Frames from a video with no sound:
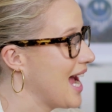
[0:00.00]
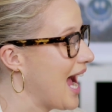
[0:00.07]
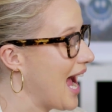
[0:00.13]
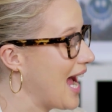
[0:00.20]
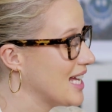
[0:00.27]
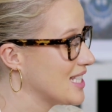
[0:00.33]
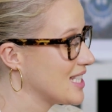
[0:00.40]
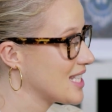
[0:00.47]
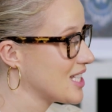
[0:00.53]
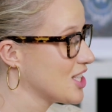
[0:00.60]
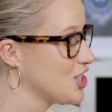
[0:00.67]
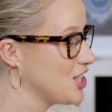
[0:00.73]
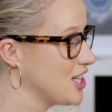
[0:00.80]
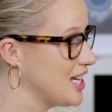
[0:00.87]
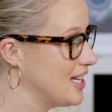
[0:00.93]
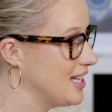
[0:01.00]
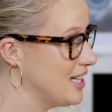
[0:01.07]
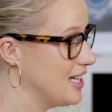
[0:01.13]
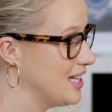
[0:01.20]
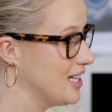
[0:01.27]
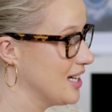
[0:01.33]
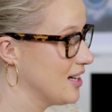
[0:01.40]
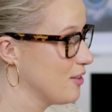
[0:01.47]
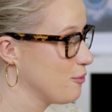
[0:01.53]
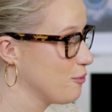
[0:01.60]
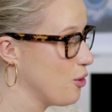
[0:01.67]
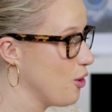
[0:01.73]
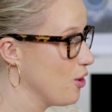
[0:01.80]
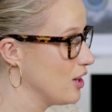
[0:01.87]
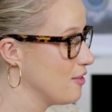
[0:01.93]
and she
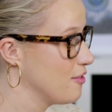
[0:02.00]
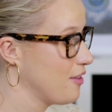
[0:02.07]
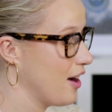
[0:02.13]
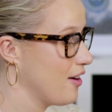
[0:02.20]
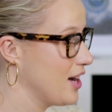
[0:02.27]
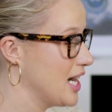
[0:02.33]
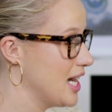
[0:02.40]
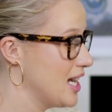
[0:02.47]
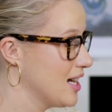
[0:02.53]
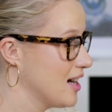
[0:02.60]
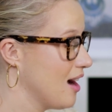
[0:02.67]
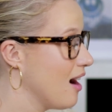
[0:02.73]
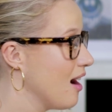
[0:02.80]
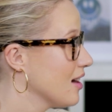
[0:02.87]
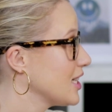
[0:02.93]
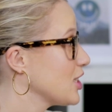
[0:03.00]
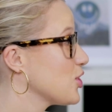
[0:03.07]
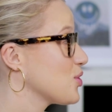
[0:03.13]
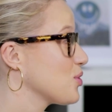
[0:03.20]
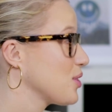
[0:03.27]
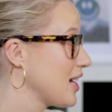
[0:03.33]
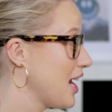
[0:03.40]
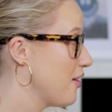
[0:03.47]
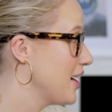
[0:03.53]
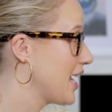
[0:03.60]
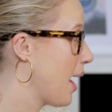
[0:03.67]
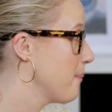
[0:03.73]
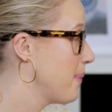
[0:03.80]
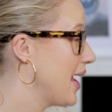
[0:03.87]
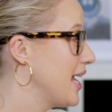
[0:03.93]
fought a very hard, extraordinary
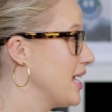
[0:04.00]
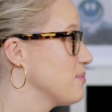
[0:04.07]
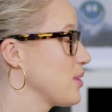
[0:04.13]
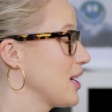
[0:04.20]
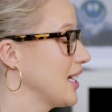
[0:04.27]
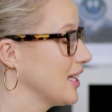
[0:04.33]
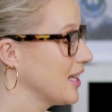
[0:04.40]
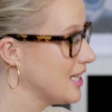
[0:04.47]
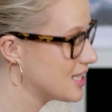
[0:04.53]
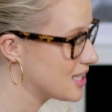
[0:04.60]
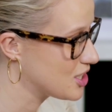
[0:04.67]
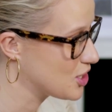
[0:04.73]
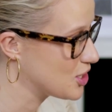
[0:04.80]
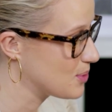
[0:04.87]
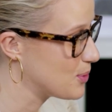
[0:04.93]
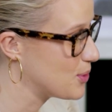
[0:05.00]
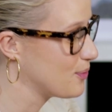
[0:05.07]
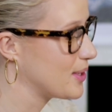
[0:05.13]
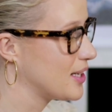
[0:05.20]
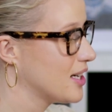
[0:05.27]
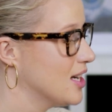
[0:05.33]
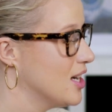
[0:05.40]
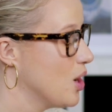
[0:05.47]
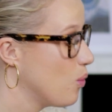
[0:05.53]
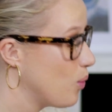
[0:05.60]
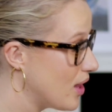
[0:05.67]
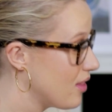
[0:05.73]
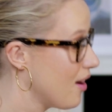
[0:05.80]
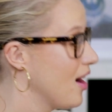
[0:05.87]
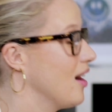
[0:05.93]
campaign bringing the indigenous movement
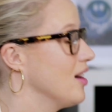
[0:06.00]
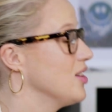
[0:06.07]
with her.